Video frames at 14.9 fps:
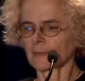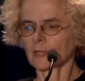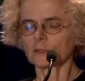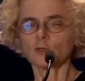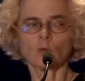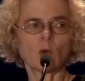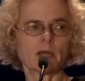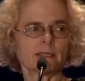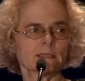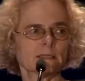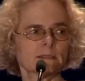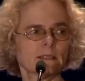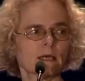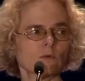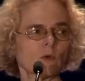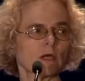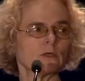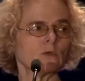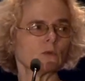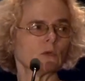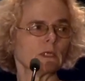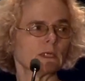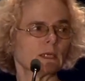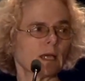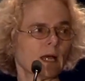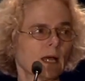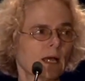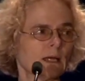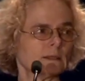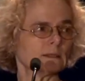So what is it that we're doing
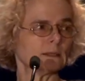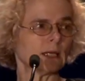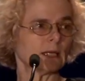at